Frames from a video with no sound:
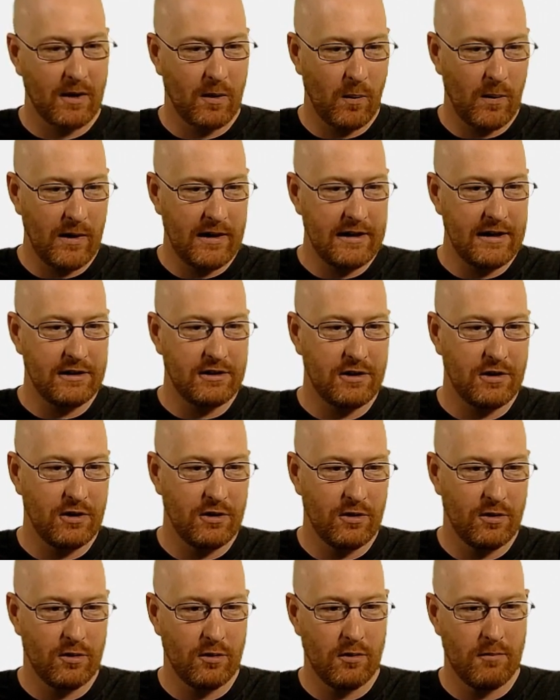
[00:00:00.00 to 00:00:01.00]
we need
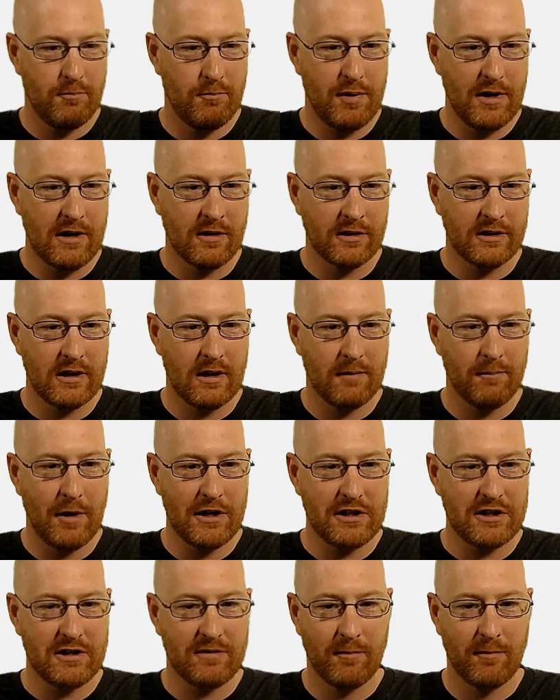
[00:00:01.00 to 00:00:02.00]
to build a
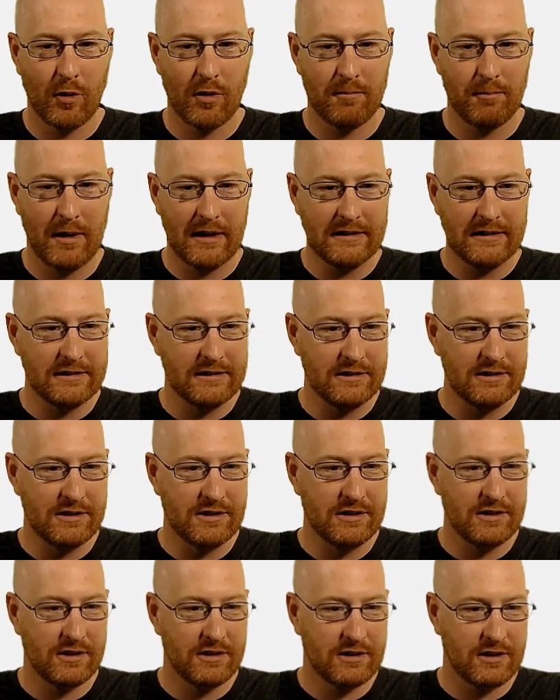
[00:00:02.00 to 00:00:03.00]
bunch of more
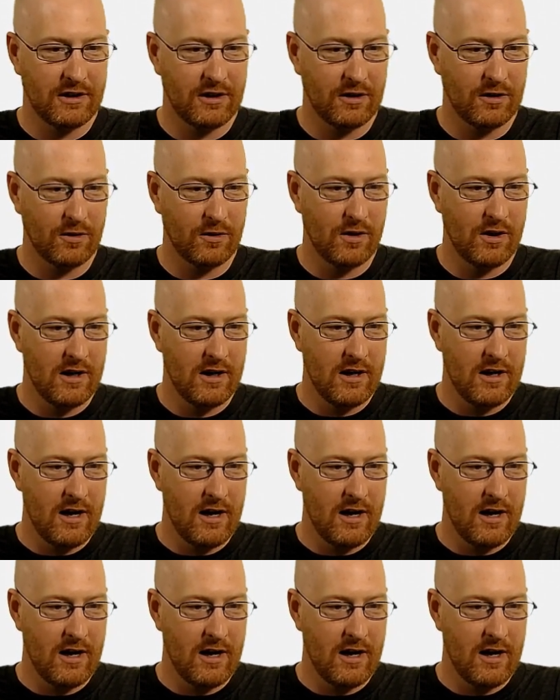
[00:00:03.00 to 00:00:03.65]
buttons so